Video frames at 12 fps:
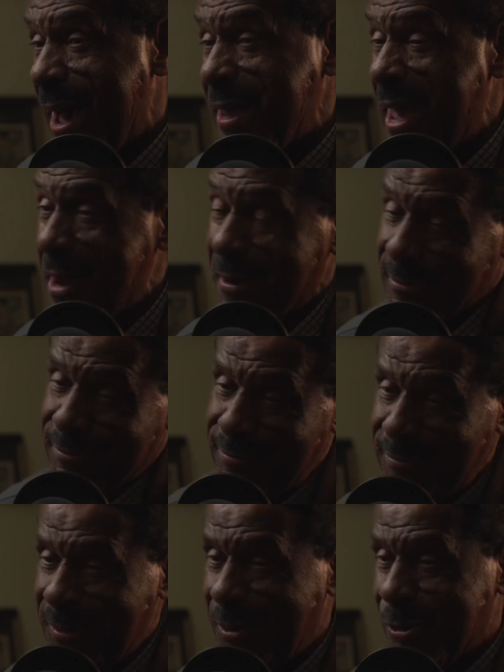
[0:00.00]
kind of
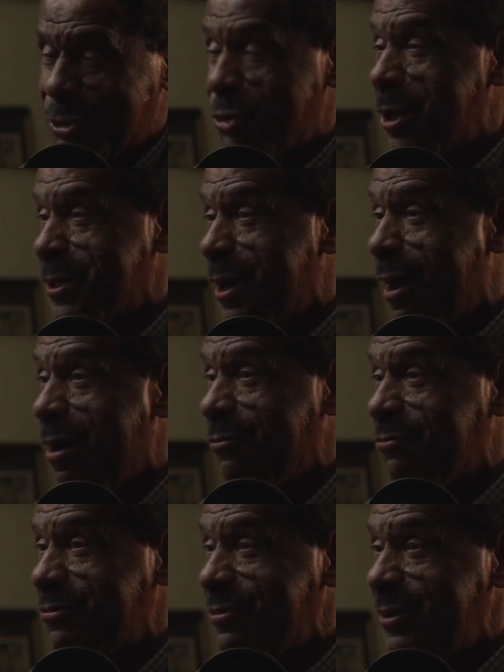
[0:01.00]
shrugged it off.
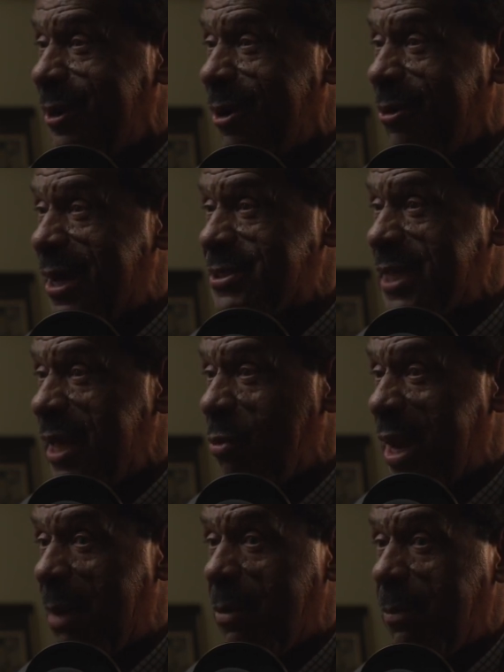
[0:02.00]
I saying,
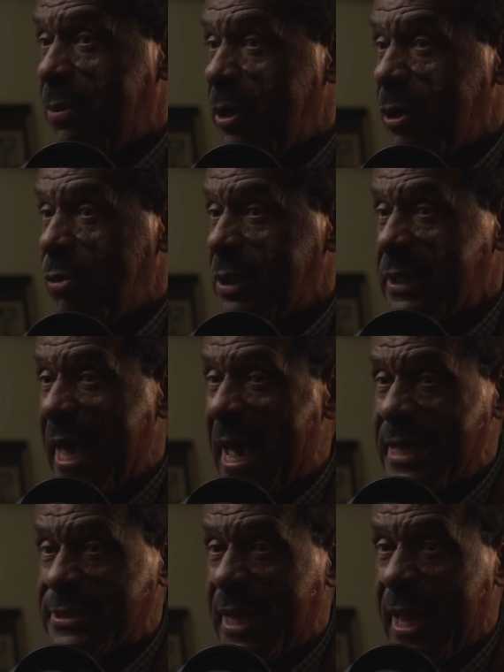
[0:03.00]
well, I'm up here with
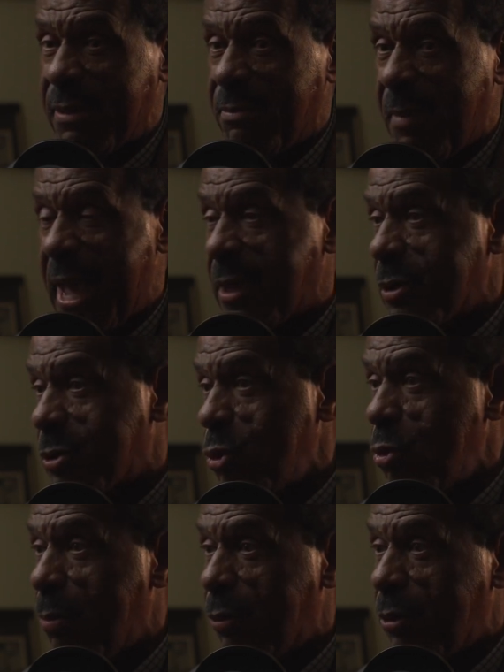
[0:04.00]
guys like Michael
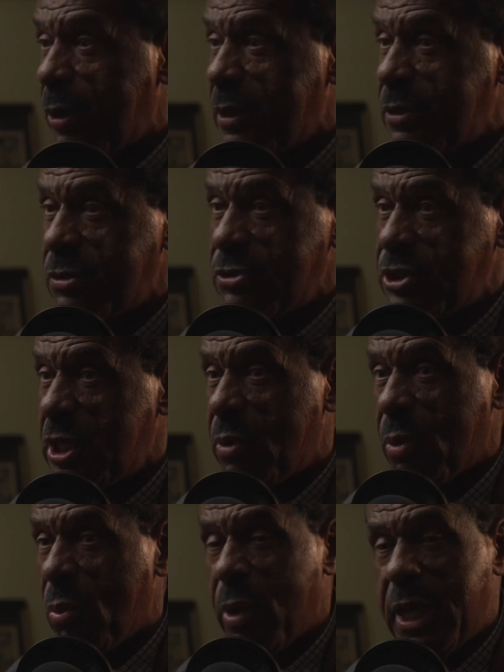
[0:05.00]
Cooper and Jerry
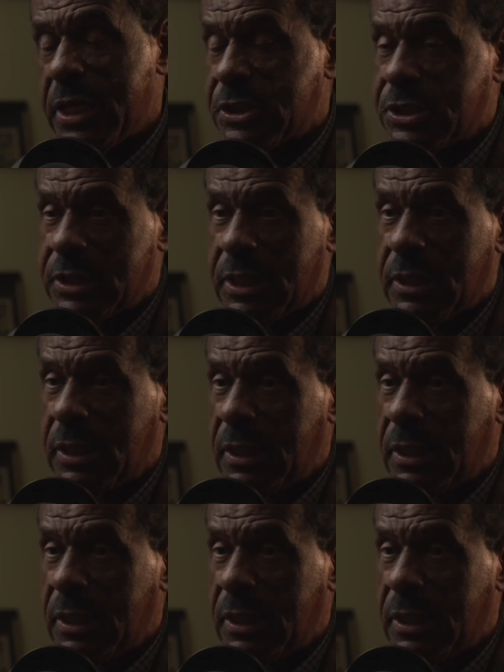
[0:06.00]
West and